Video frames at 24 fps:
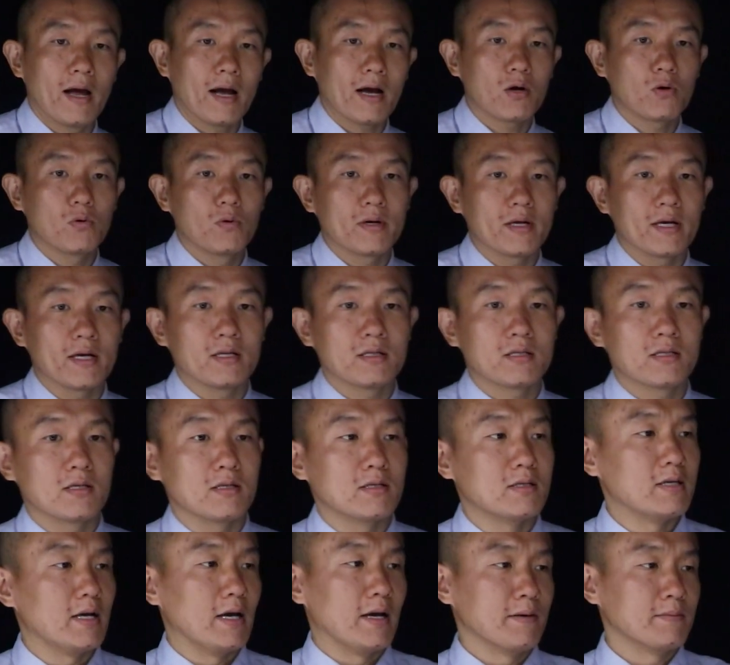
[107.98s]
equity to
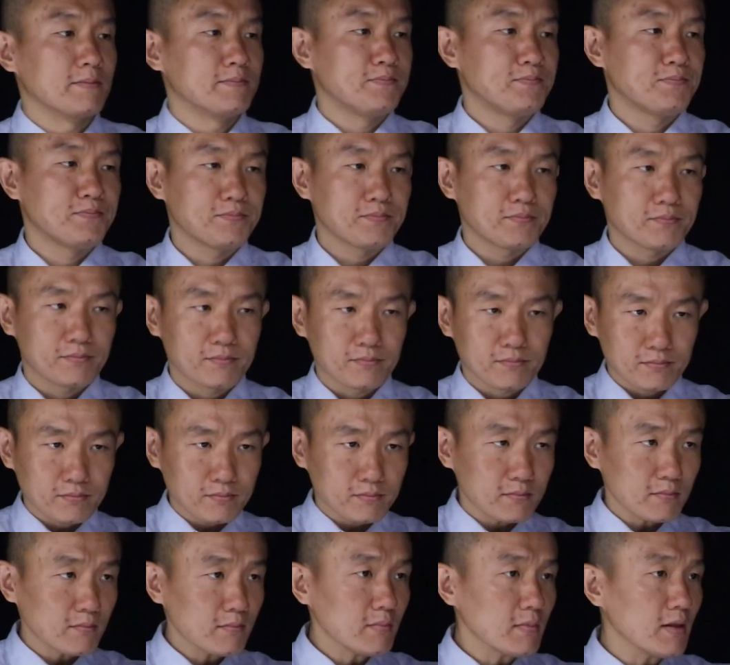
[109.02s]
debt.
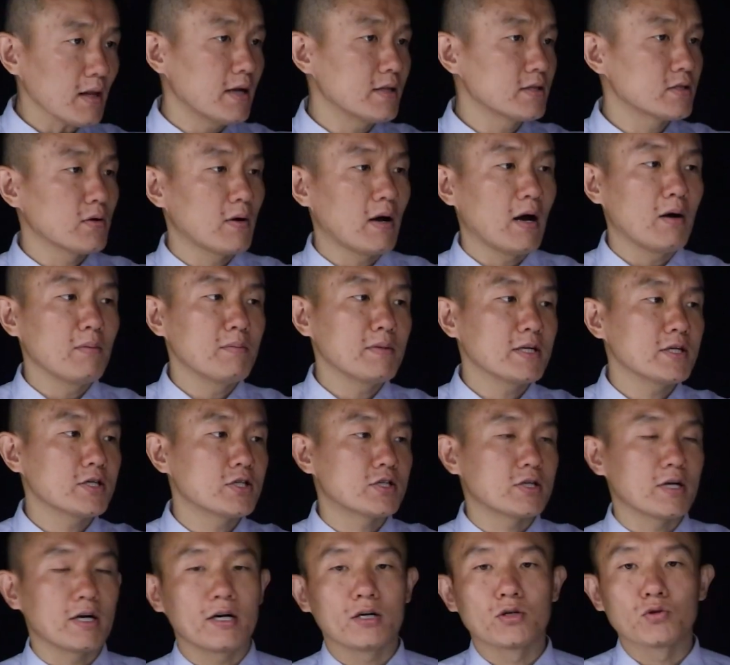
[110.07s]
And so how many
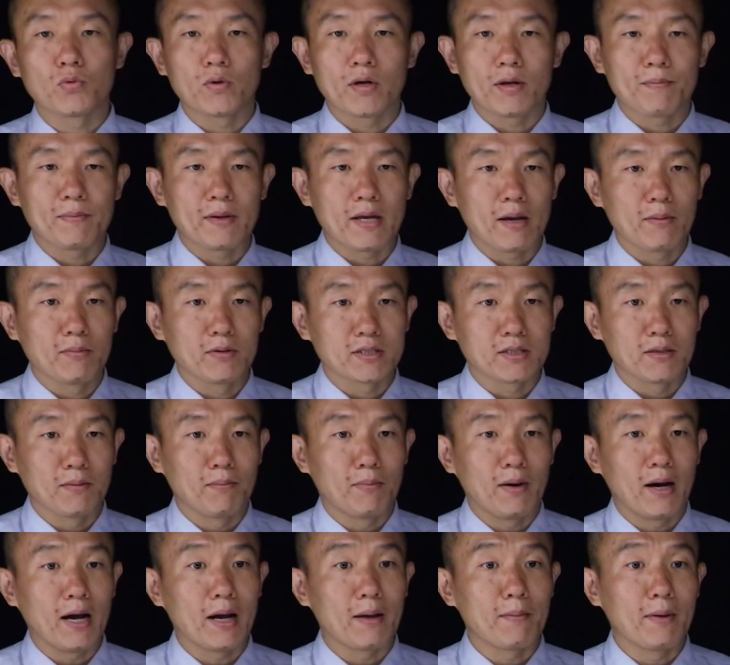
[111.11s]
shares would it be able to
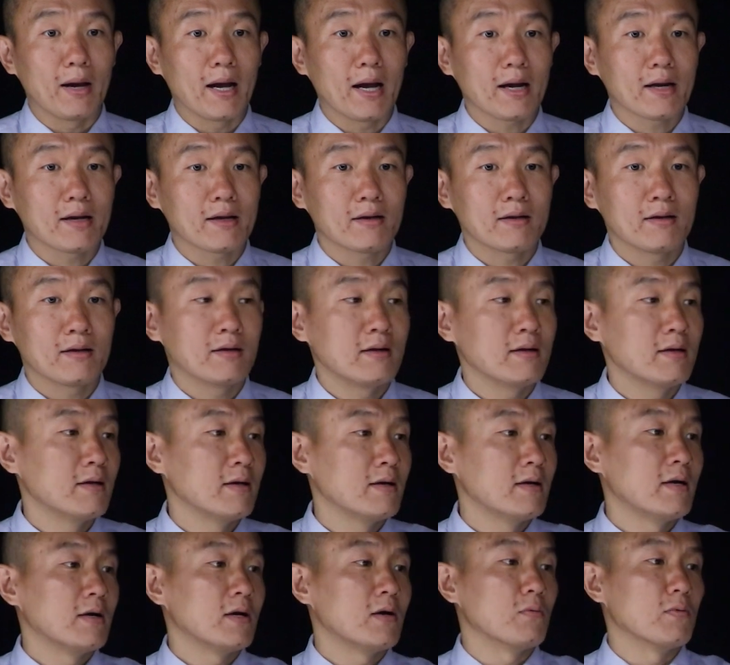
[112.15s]
buy back
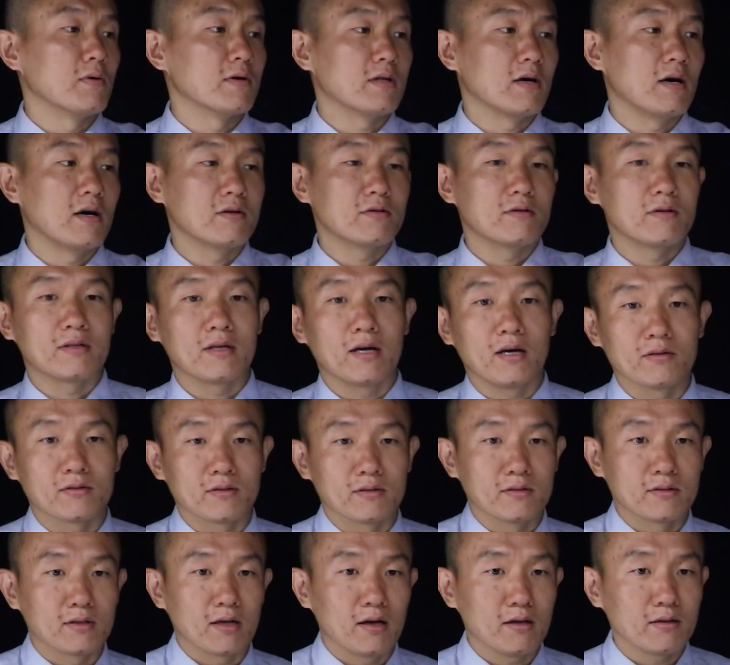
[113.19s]
with
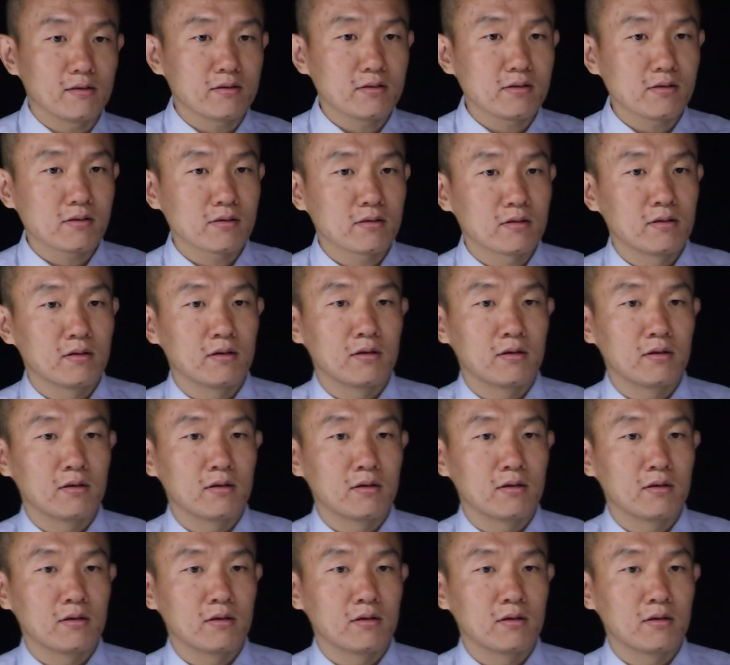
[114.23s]
$100,000?